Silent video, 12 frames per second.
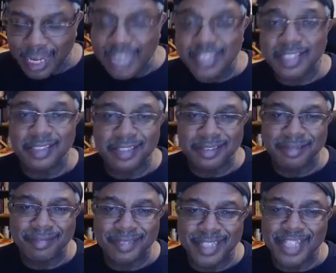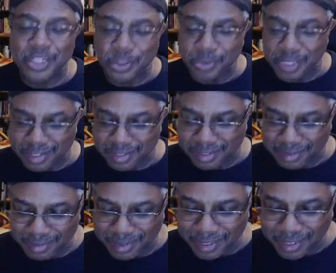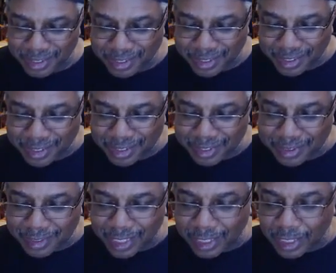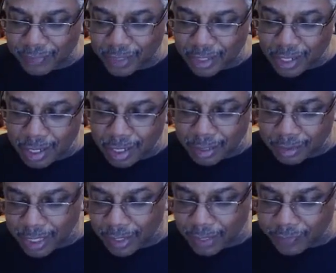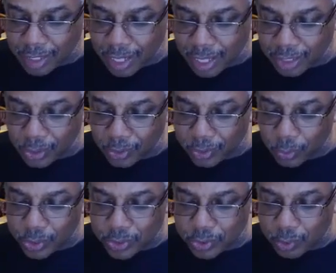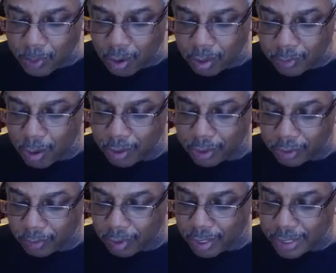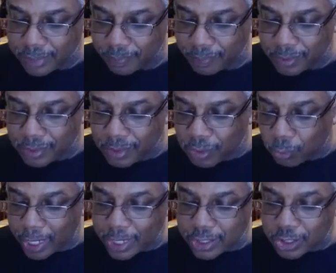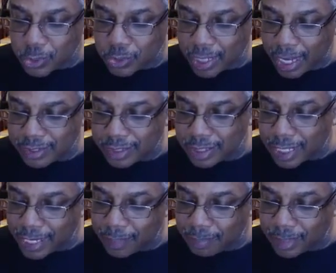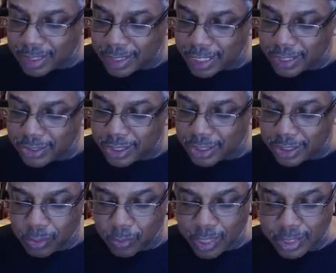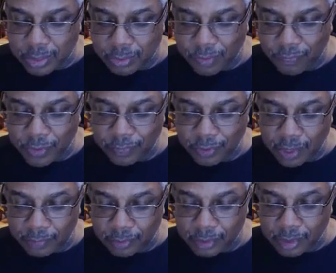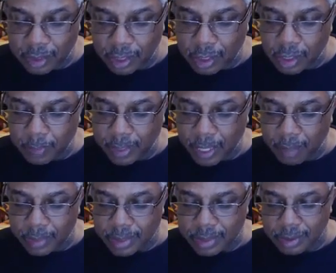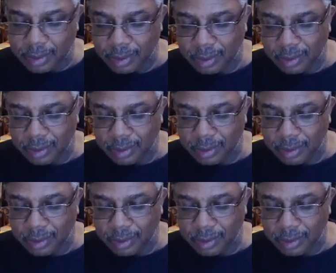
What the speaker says: Excellent. Let's do this. They left the condo and went to the parking garage. Ray's 2008 Mustang GT rested on the 5th level, a hubcap missing.